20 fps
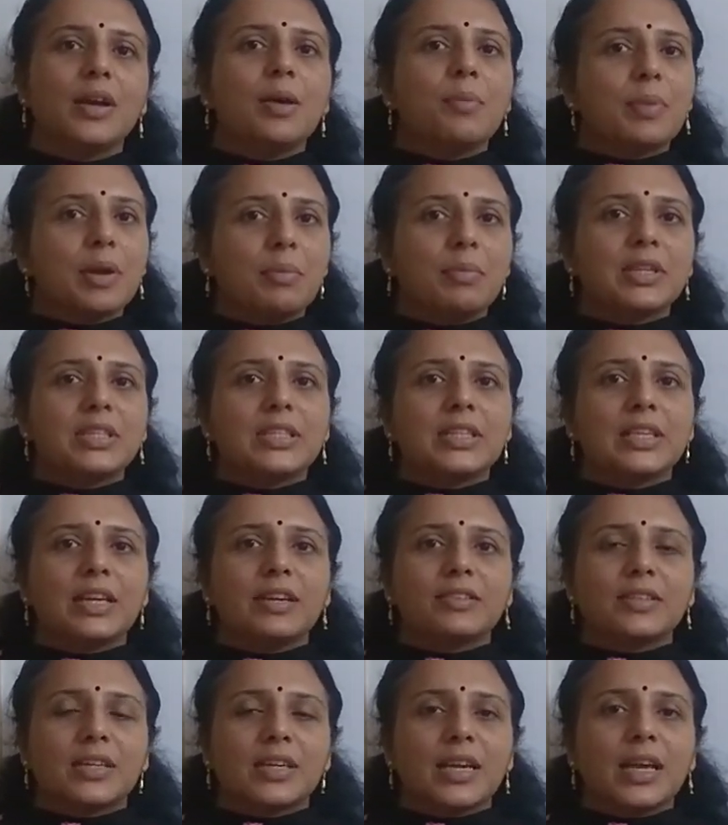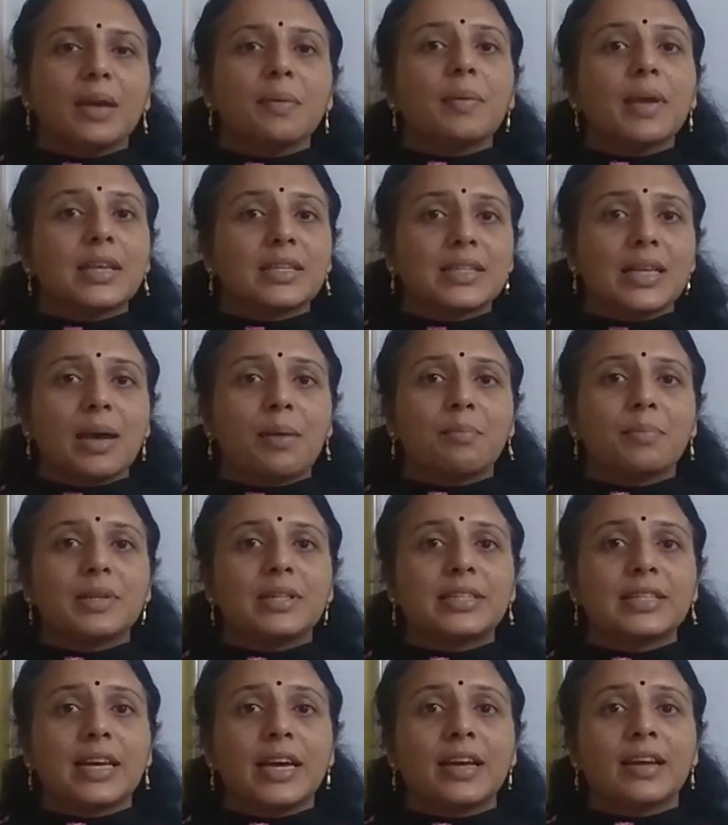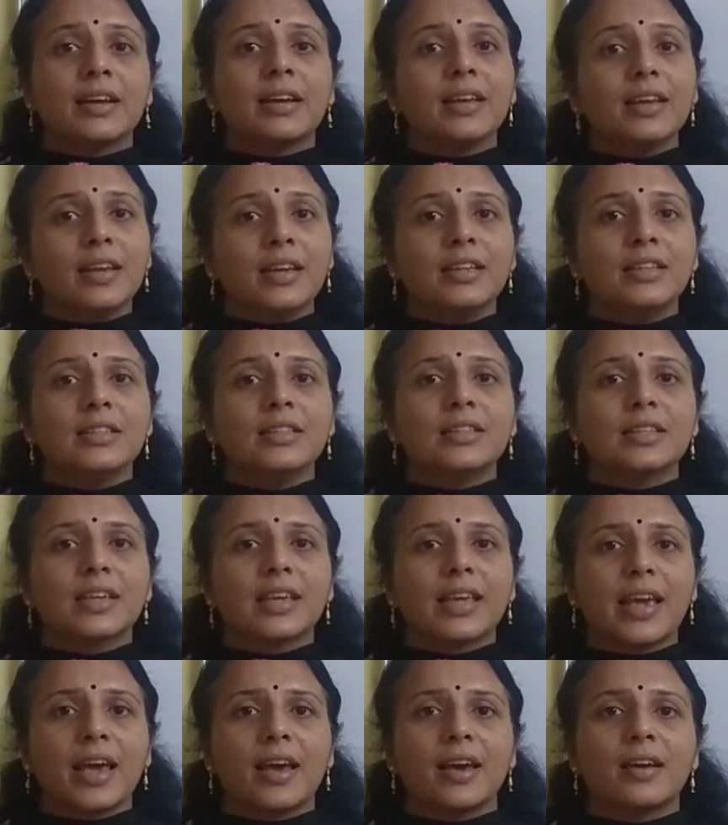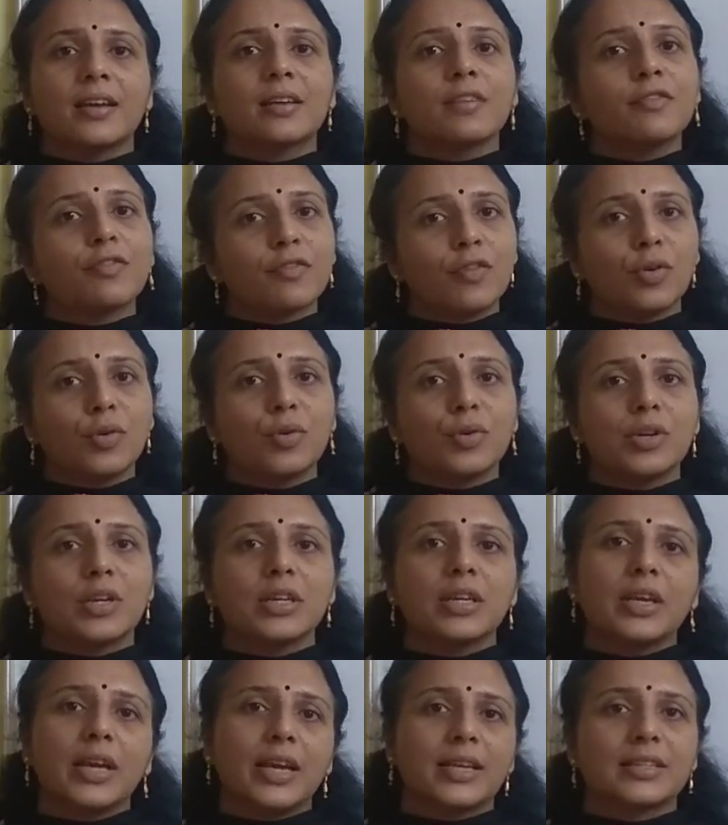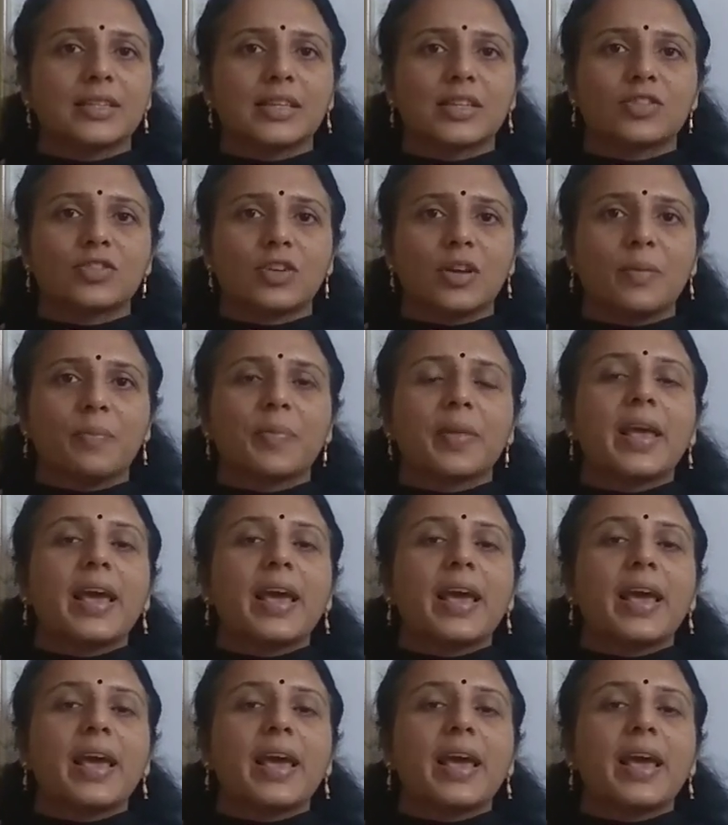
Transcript: Primitive data type examples are int, char, float, etc.